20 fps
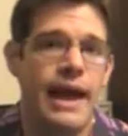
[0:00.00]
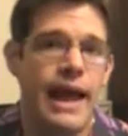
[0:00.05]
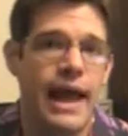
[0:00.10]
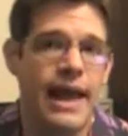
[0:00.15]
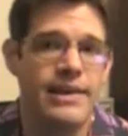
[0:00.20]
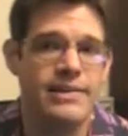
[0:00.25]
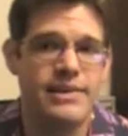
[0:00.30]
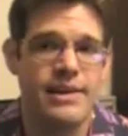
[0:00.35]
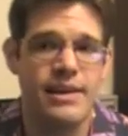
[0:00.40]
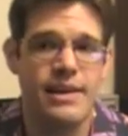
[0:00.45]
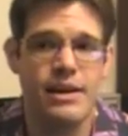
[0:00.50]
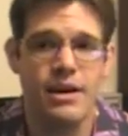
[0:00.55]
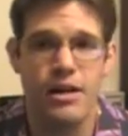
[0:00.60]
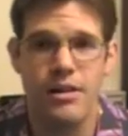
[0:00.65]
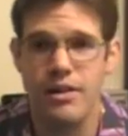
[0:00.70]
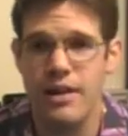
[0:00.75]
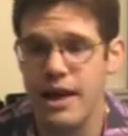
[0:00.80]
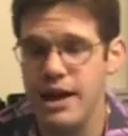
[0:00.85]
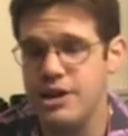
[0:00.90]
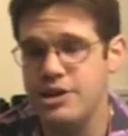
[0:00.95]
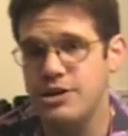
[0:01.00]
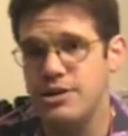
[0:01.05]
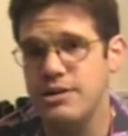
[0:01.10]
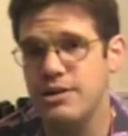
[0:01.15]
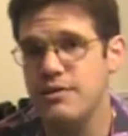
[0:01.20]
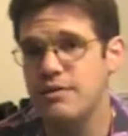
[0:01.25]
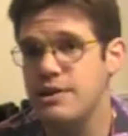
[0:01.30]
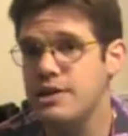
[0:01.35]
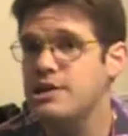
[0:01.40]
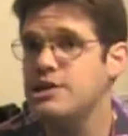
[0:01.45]
as a collection
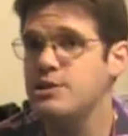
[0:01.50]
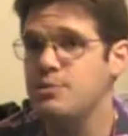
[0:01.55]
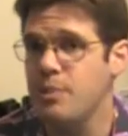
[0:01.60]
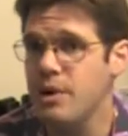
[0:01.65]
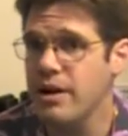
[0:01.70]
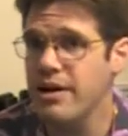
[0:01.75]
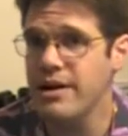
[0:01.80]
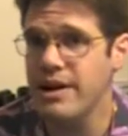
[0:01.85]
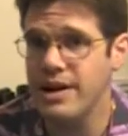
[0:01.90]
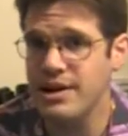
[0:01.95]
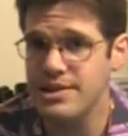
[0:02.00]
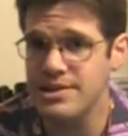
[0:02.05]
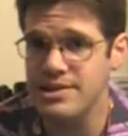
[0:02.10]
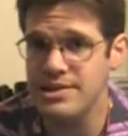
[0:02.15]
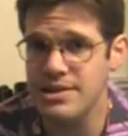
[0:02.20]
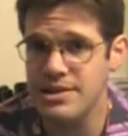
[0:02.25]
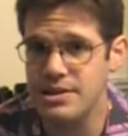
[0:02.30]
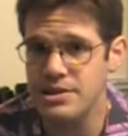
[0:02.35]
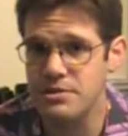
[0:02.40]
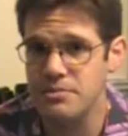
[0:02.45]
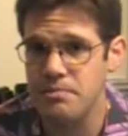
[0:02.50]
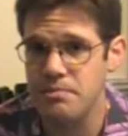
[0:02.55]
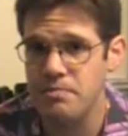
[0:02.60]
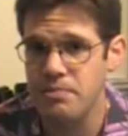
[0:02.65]
of experiences.